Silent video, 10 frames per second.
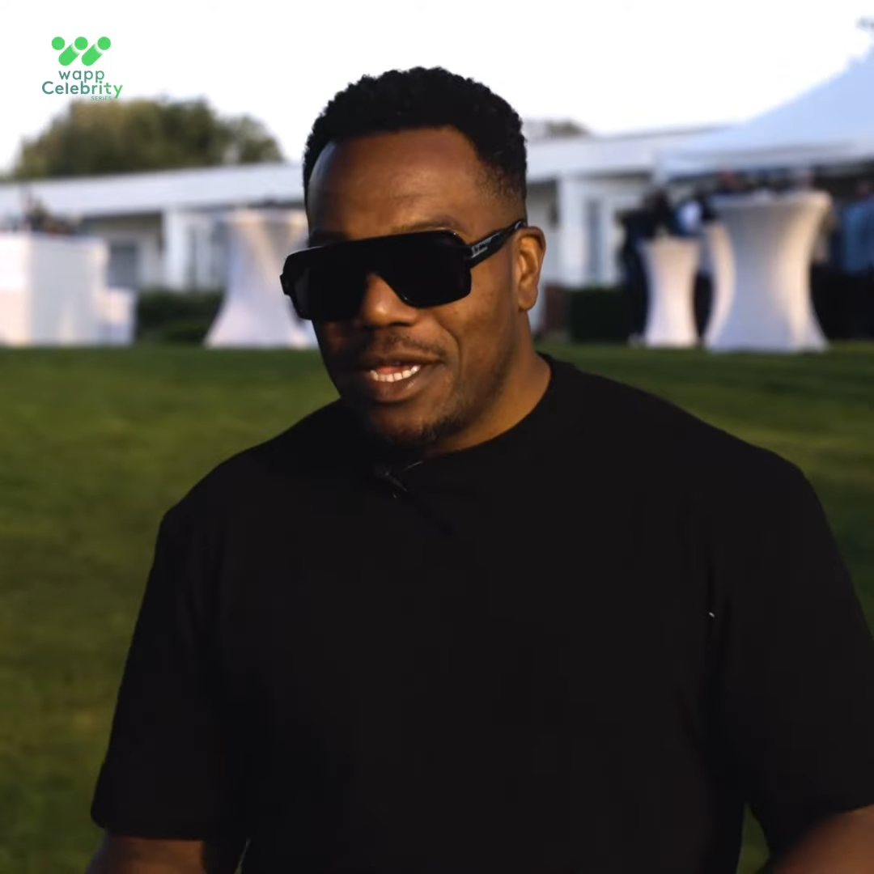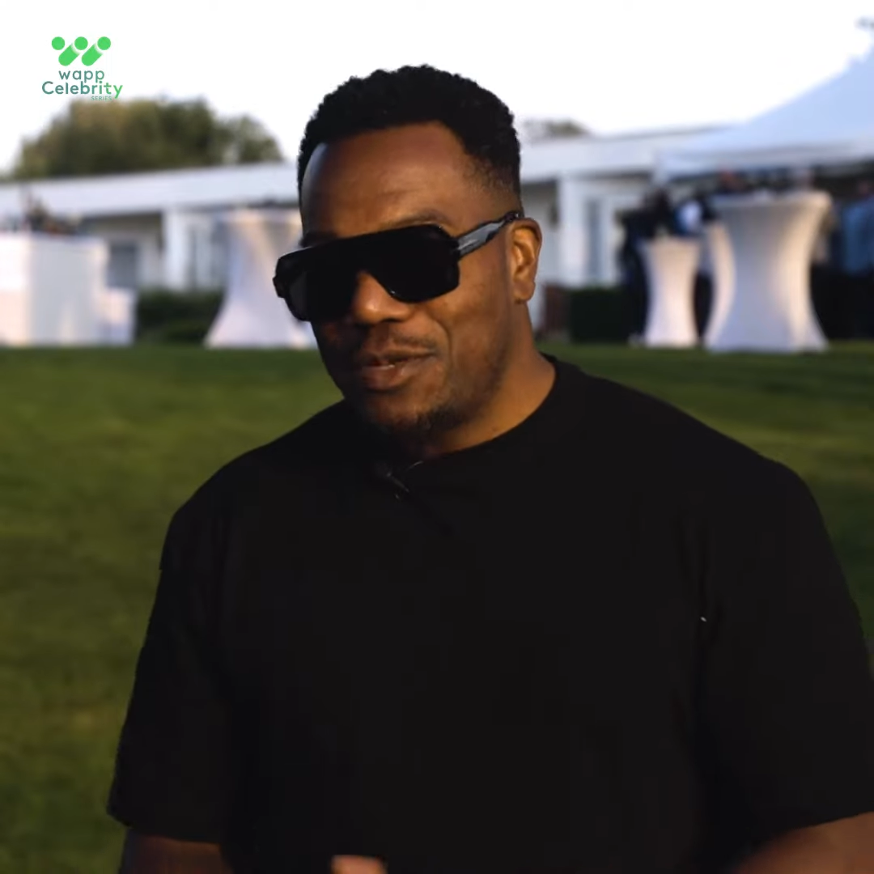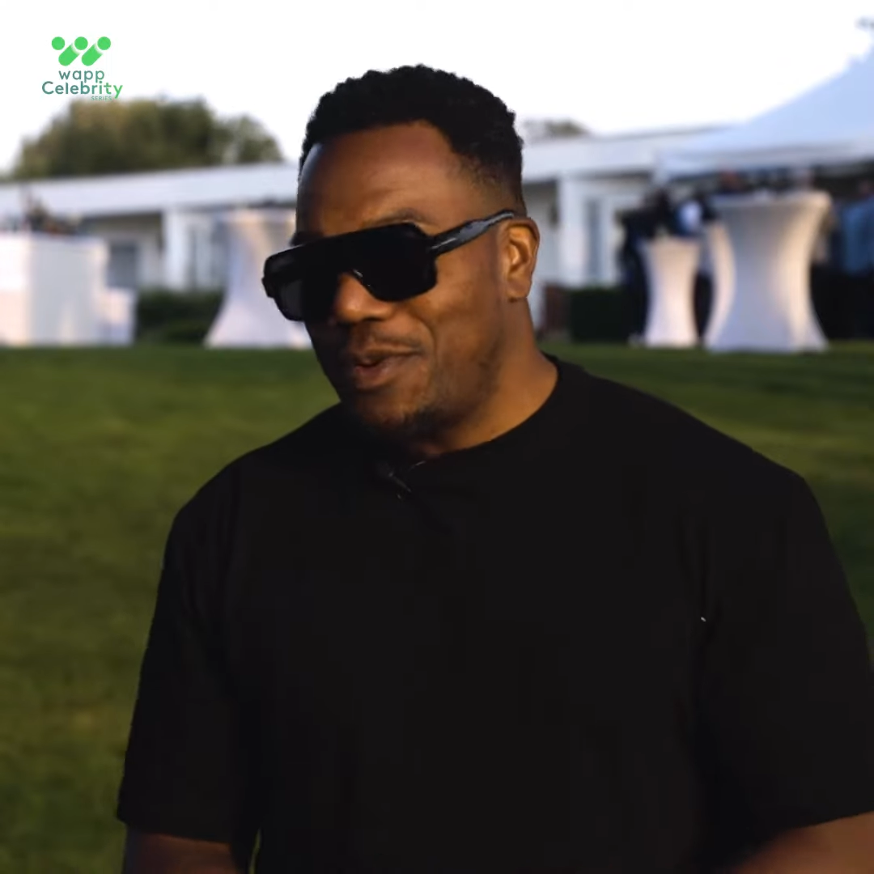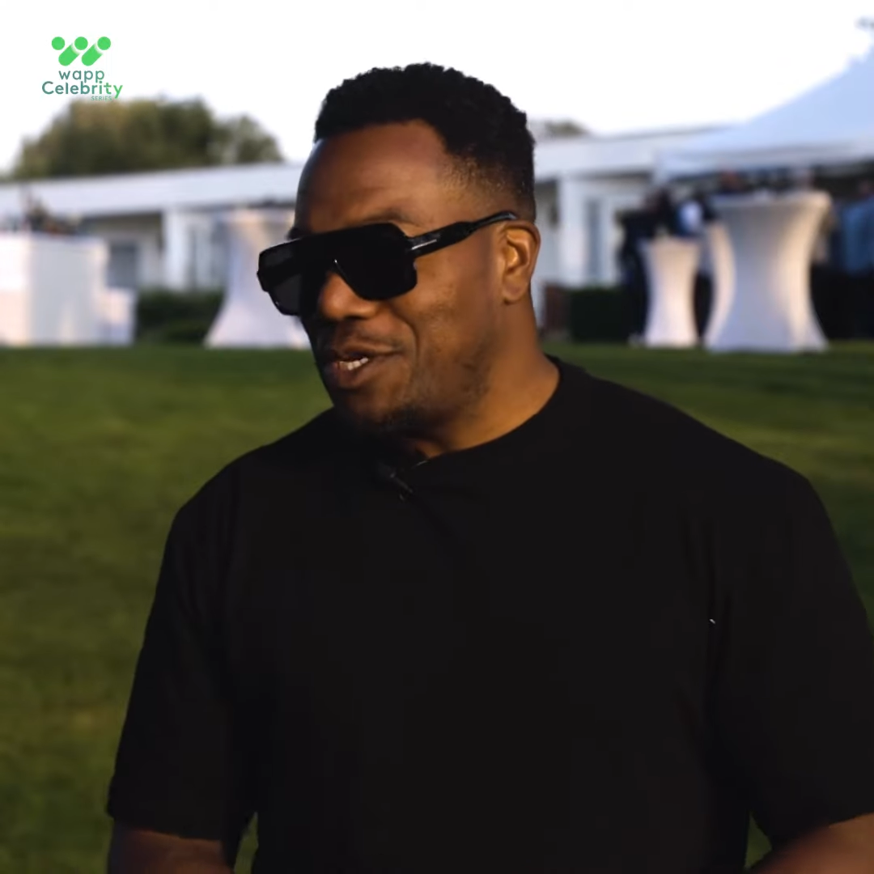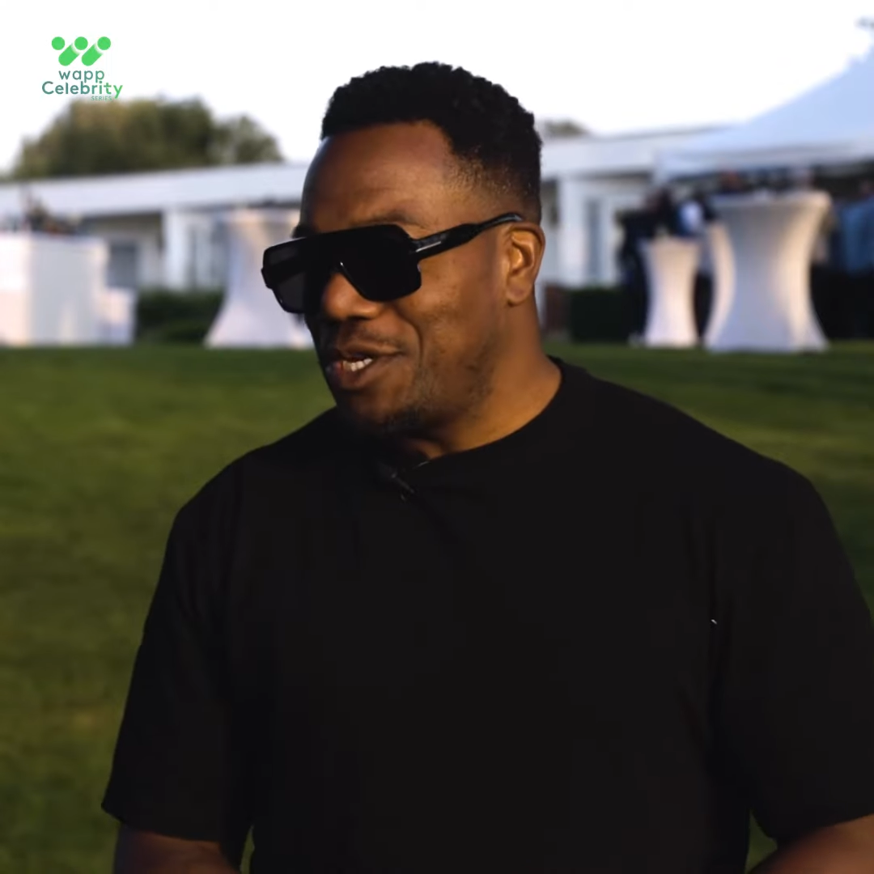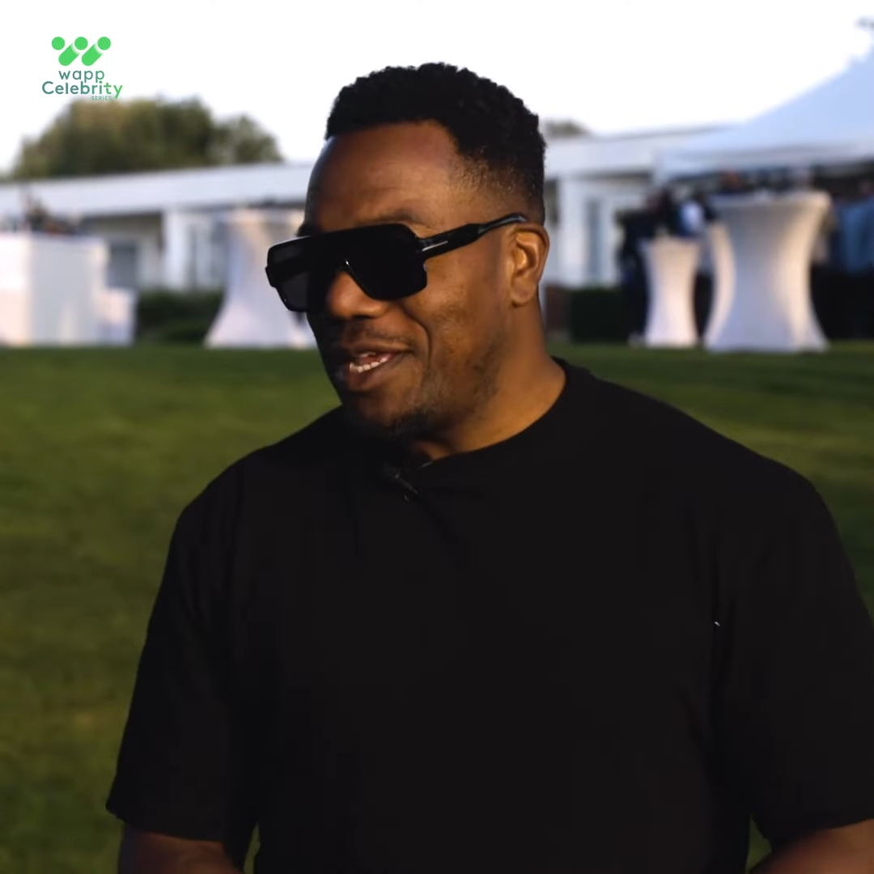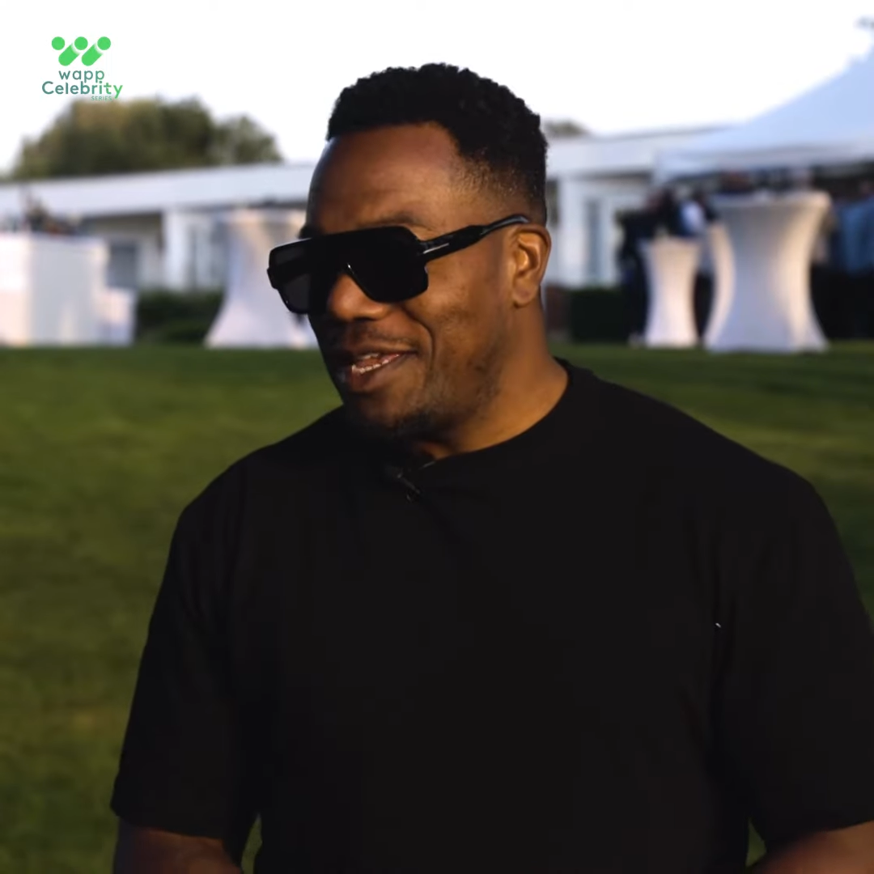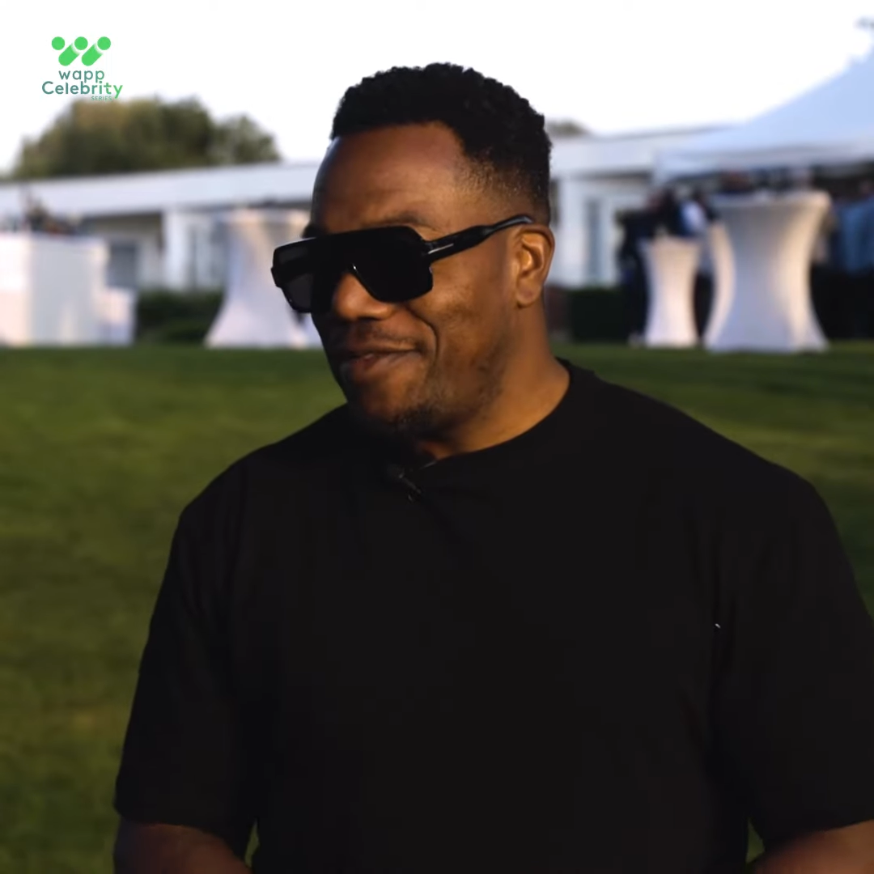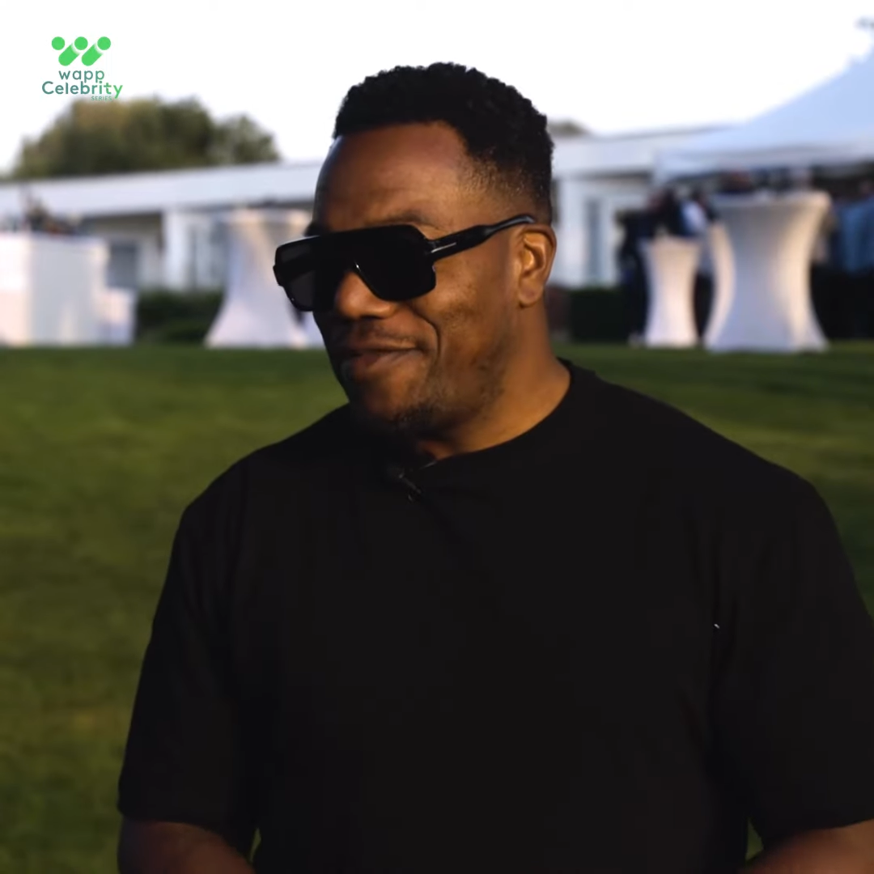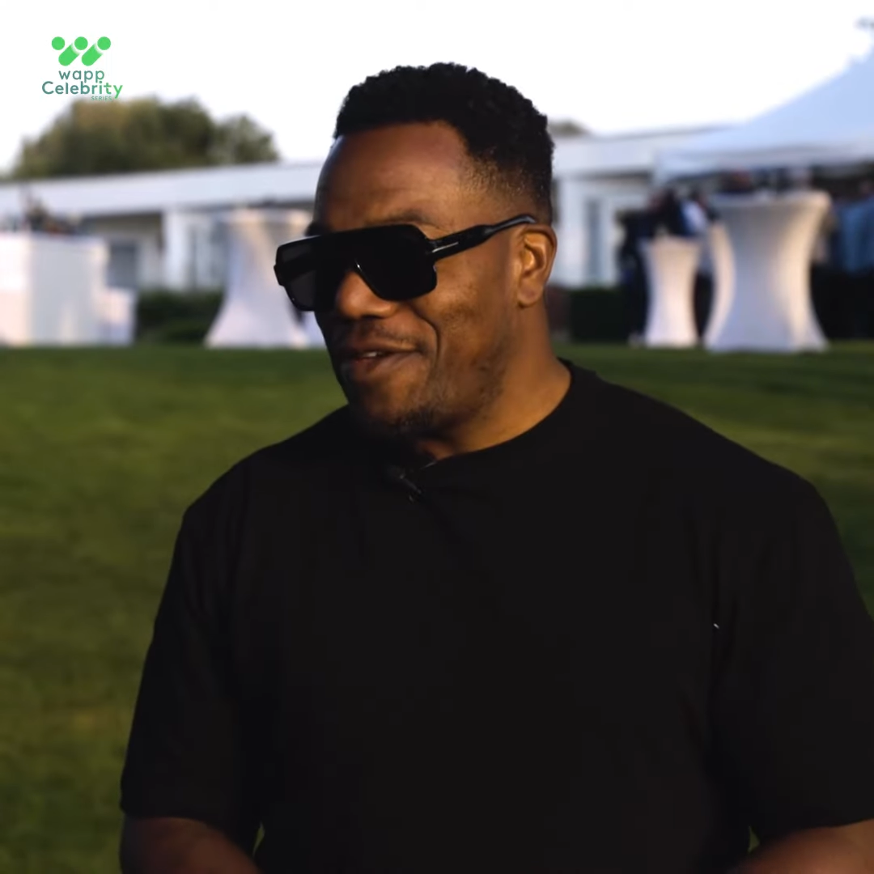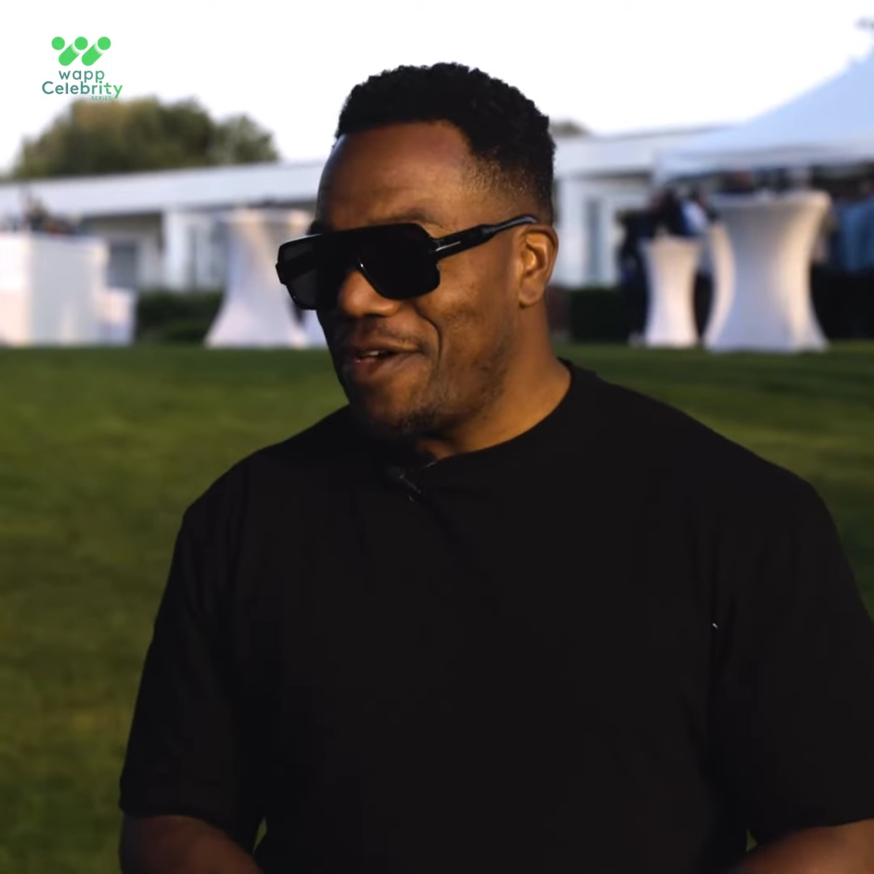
especially if